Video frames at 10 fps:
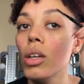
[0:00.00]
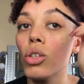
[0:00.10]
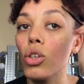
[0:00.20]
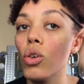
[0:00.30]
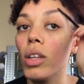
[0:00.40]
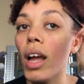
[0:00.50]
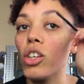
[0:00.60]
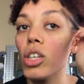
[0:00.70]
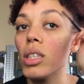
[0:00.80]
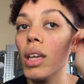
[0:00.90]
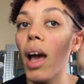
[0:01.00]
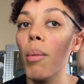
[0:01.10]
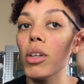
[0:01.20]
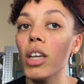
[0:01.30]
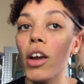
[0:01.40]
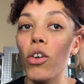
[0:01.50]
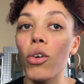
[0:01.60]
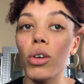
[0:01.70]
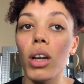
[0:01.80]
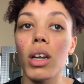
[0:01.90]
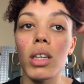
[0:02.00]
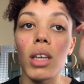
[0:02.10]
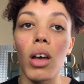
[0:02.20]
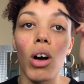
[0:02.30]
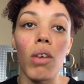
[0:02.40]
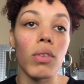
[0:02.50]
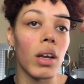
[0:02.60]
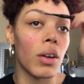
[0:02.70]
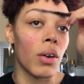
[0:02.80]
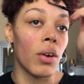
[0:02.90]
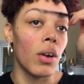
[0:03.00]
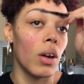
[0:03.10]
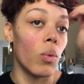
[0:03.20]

so you can actually see how much hair you're going to need to take off later